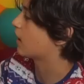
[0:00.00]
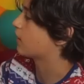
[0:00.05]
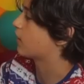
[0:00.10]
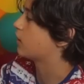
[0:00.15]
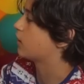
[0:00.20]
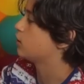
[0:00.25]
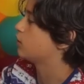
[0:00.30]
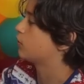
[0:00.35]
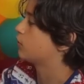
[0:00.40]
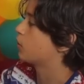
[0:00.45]
And
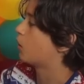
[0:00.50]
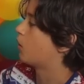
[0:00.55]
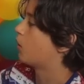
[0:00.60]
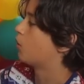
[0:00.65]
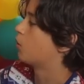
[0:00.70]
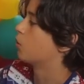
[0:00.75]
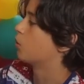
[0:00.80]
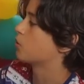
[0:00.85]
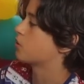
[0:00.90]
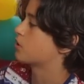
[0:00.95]
then you've
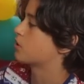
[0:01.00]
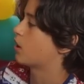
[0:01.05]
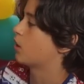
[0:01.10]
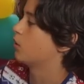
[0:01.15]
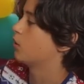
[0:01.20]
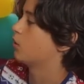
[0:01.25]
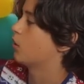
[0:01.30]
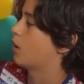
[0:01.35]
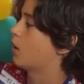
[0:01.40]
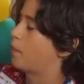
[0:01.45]
got
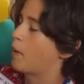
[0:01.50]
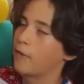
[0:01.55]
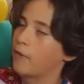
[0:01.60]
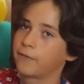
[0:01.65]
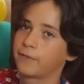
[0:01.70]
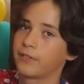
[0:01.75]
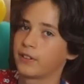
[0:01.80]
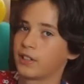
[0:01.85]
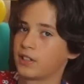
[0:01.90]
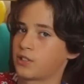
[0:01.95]
also a
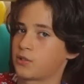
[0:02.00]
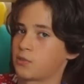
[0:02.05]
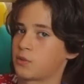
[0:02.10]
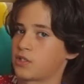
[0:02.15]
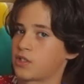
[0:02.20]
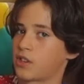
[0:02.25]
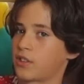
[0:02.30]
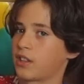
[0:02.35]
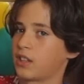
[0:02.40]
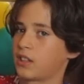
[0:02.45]
pufferfish,
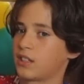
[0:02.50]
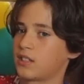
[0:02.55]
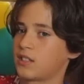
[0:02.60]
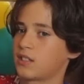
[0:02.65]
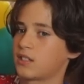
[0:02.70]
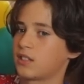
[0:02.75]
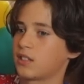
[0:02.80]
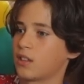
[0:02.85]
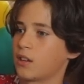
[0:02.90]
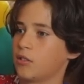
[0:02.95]
which I think
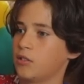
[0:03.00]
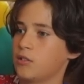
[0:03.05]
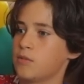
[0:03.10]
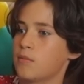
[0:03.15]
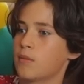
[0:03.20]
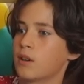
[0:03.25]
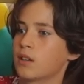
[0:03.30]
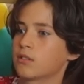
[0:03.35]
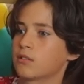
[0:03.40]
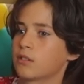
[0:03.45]
is the
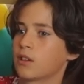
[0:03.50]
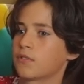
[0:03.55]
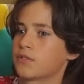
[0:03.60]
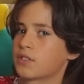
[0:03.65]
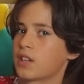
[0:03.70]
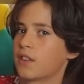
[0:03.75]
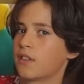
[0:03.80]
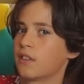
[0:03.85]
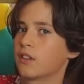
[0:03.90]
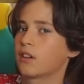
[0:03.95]
only Minecraft
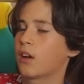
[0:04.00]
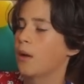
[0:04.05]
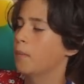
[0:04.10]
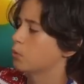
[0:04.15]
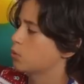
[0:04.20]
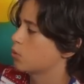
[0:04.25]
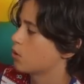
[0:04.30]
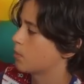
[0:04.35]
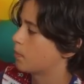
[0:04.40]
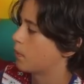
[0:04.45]
set that
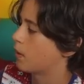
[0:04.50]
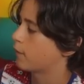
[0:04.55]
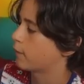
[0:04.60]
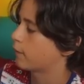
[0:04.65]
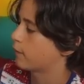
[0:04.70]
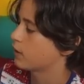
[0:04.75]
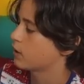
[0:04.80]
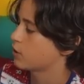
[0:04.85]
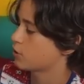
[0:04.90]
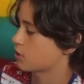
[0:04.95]
comes with a
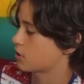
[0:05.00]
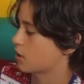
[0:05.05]
pufferfish.